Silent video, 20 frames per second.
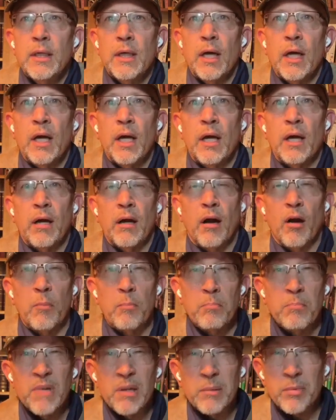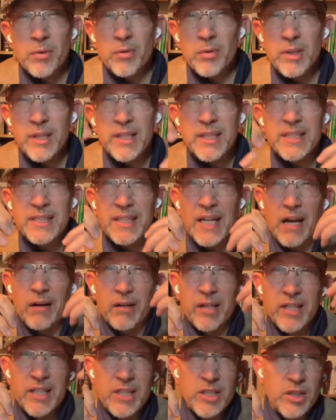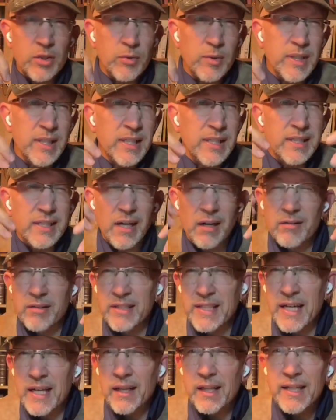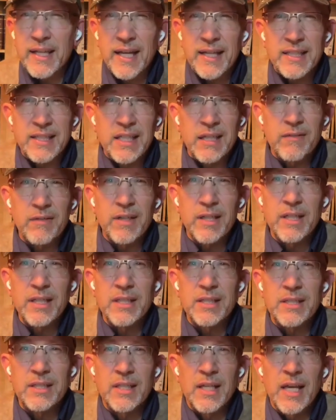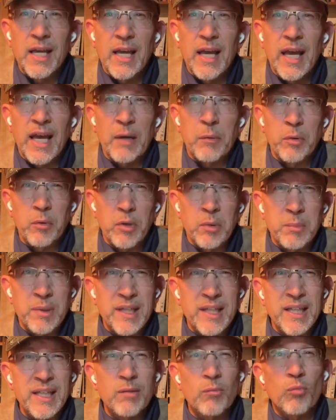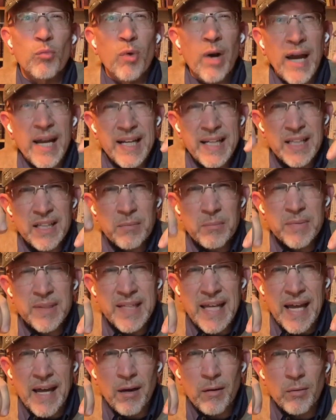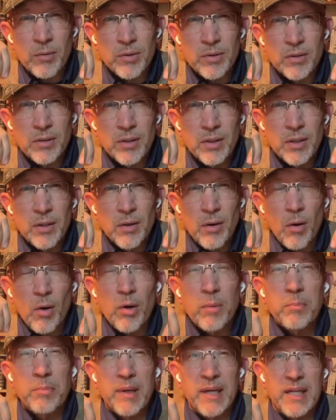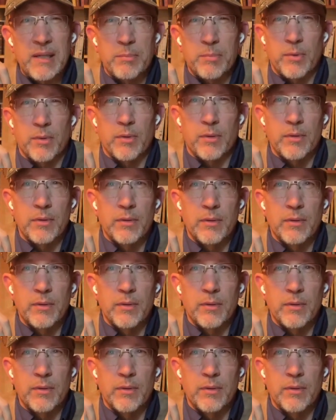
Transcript: our memories, our histories, our daily activities, and we want to begin writing them down on paper.